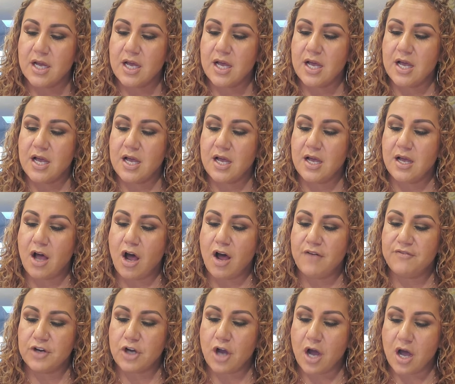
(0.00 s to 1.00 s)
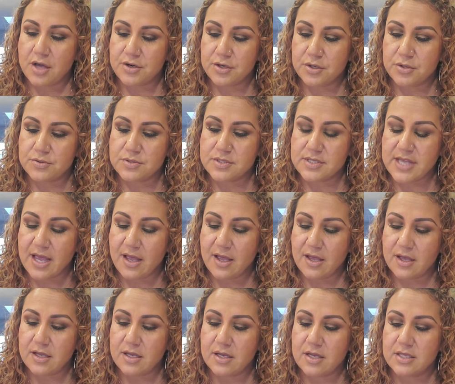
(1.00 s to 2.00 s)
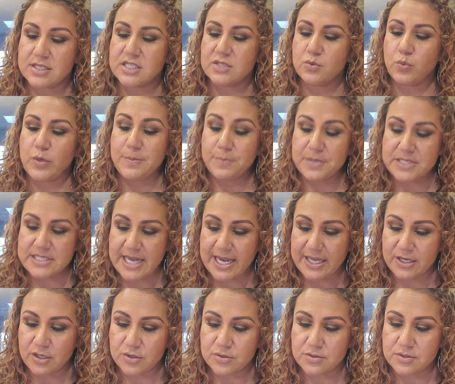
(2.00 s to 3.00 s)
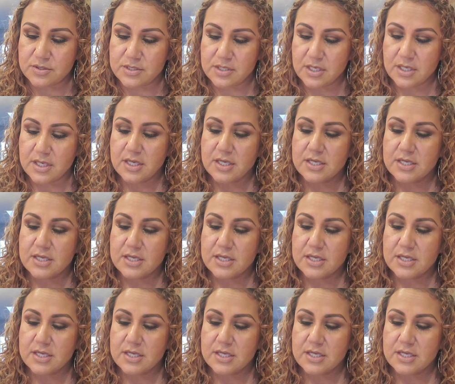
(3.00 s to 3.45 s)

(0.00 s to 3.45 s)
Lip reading: avocados, sweet potatoes,